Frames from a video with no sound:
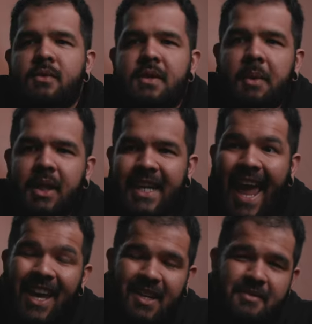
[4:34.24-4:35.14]
some of the
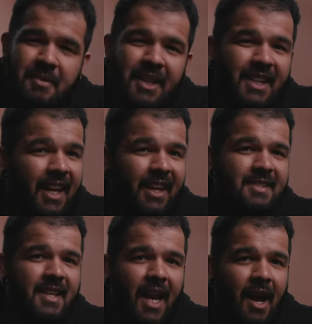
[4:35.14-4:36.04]
negatives, some of the
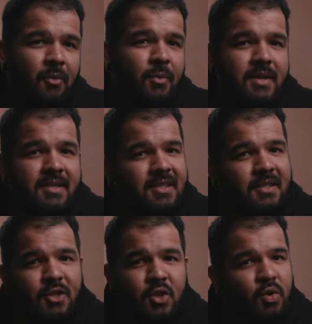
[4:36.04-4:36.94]
things that I
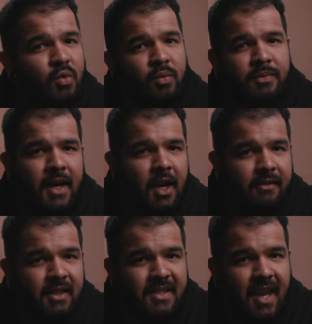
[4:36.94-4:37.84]
wasn't too fond
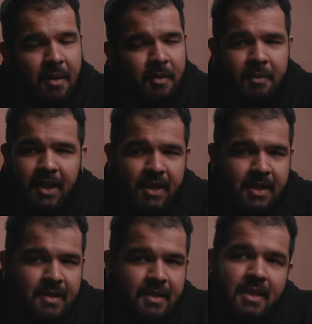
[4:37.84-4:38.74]
of this camera,
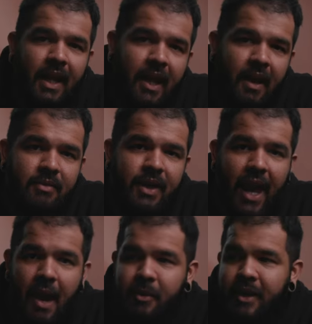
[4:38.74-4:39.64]
because like every
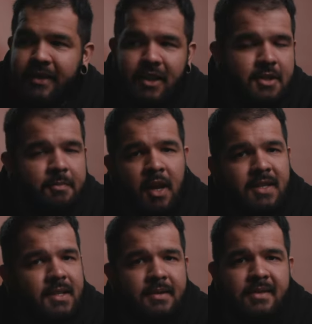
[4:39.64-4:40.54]
camera, there's
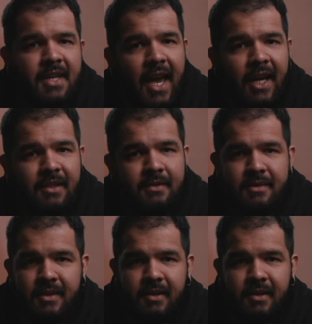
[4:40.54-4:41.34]
positives and negatives.